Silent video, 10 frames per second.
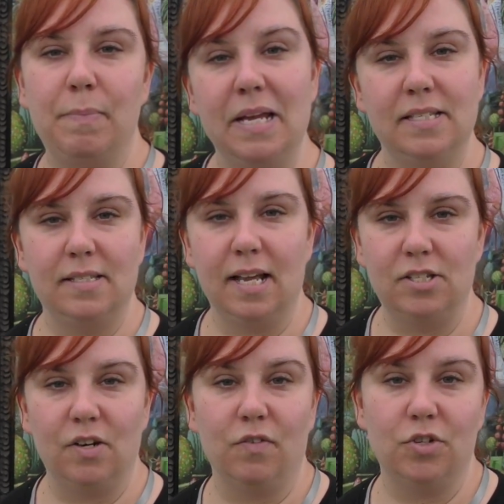pieces
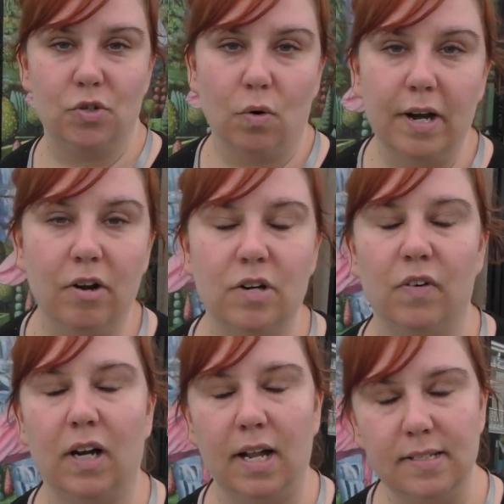has a different story or
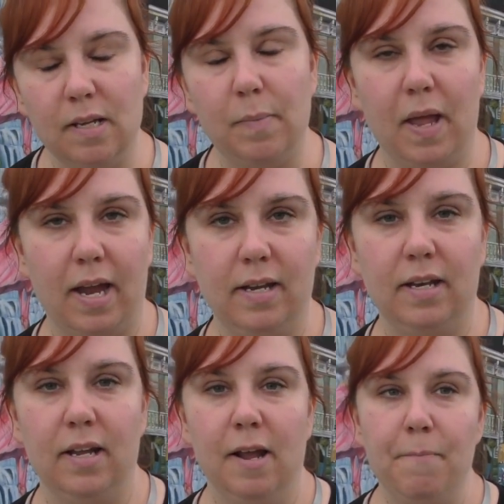different concept behind
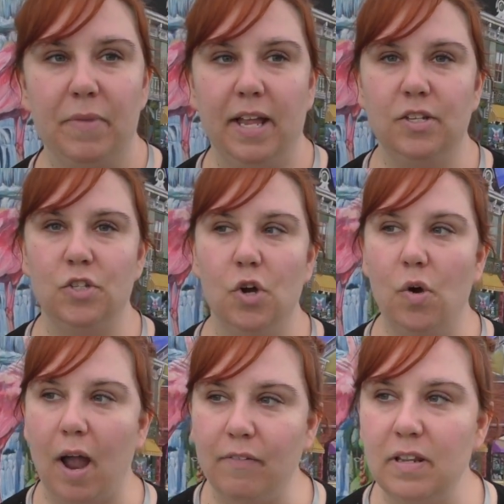it. And
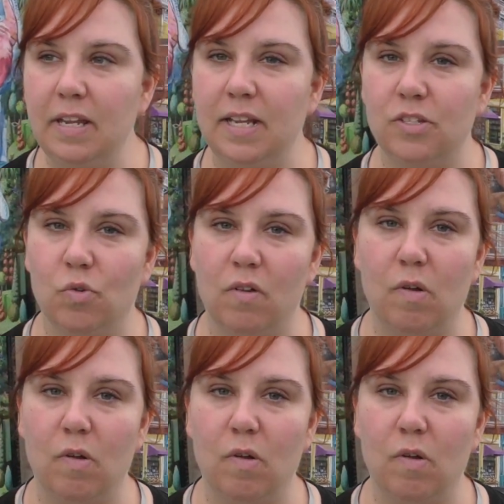so everything is sort